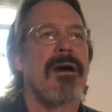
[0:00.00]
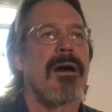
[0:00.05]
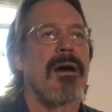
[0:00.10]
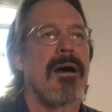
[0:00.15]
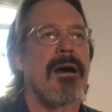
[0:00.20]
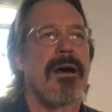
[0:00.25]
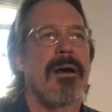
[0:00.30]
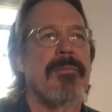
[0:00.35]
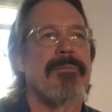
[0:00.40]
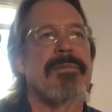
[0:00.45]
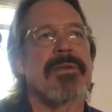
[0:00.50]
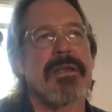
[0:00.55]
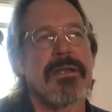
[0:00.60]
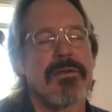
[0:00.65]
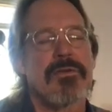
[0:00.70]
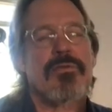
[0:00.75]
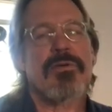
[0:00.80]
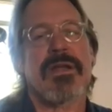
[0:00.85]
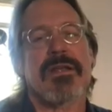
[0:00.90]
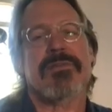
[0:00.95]
Um, it
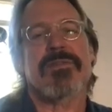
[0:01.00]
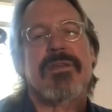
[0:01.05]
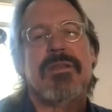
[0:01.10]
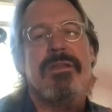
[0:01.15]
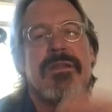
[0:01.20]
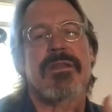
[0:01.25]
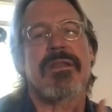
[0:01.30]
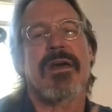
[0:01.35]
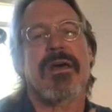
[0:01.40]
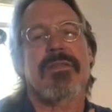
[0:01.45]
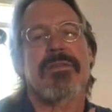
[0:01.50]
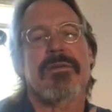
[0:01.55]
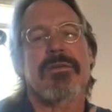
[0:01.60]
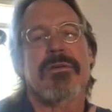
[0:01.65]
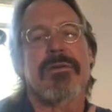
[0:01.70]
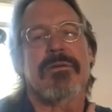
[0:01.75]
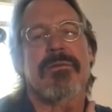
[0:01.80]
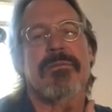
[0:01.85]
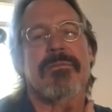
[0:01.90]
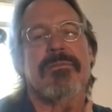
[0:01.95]
creates
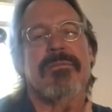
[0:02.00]
another